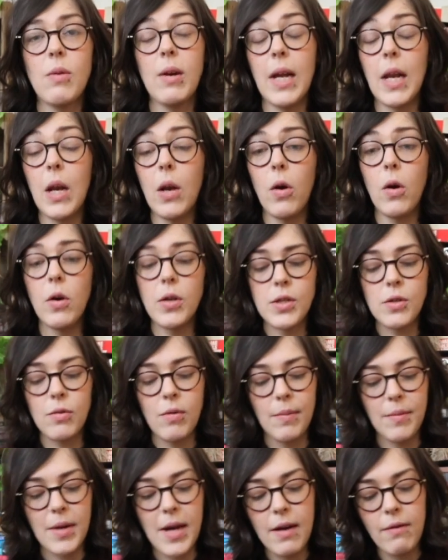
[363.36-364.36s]
quite a lot. So
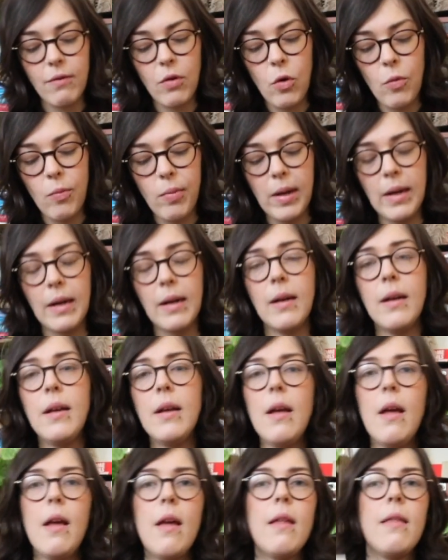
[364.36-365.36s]
I'm kind of hoping
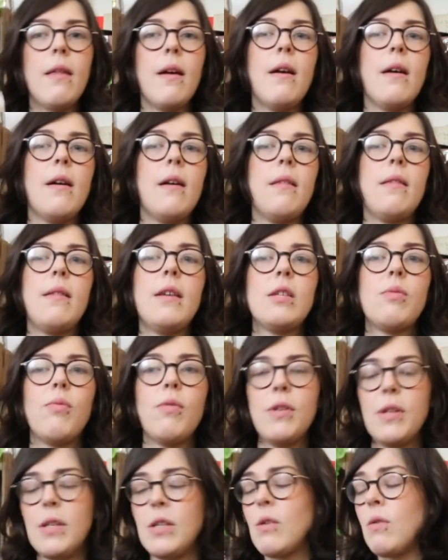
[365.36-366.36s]
that this
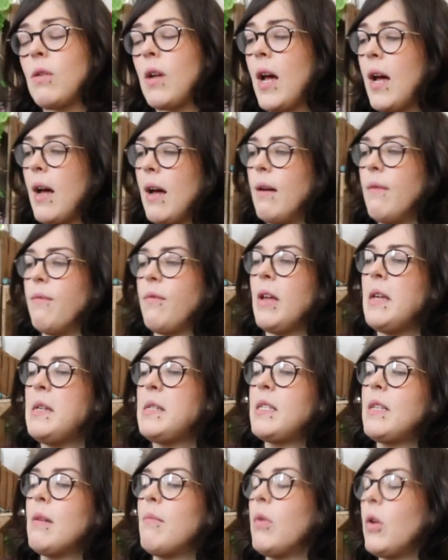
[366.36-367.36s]
one is going to have a
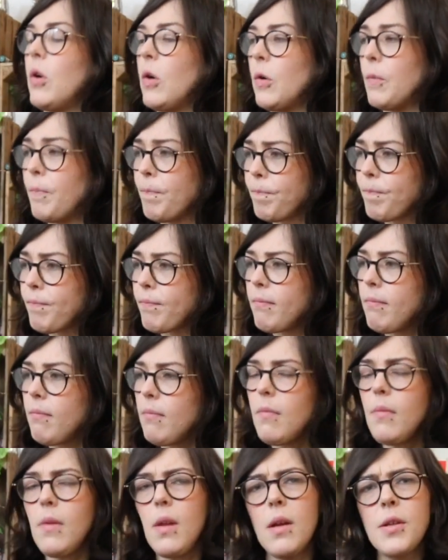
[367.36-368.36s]
similar
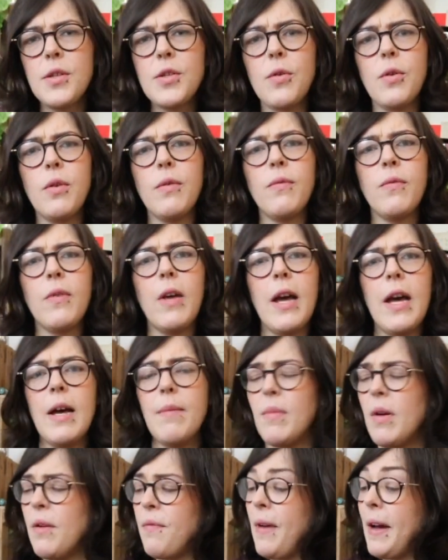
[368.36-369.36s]
sort of
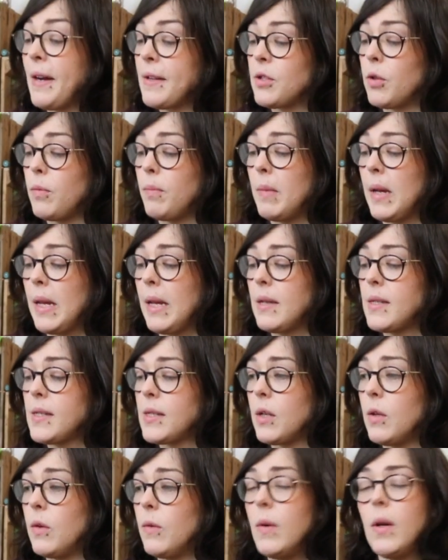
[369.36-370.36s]
um, effect on me.
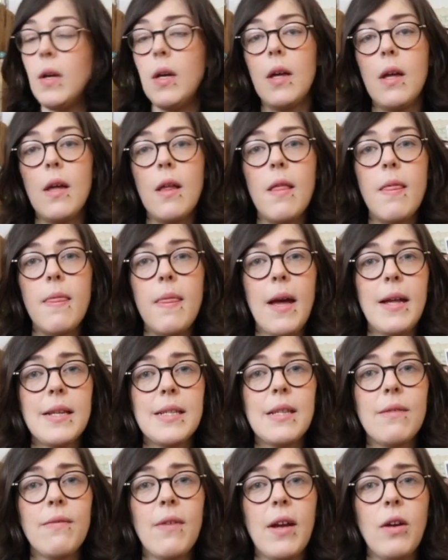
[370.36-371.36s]
So
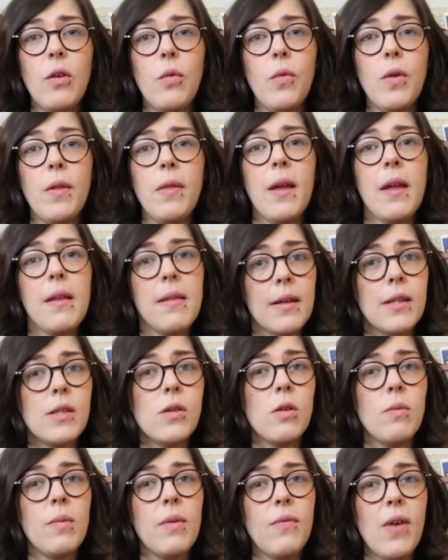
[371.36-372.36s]
that's the final one that I think is
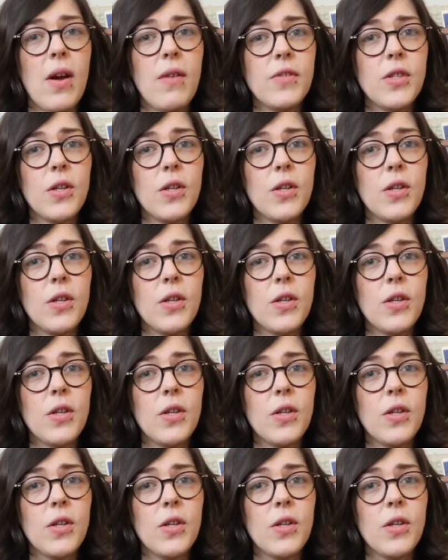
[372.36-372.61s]
going to be five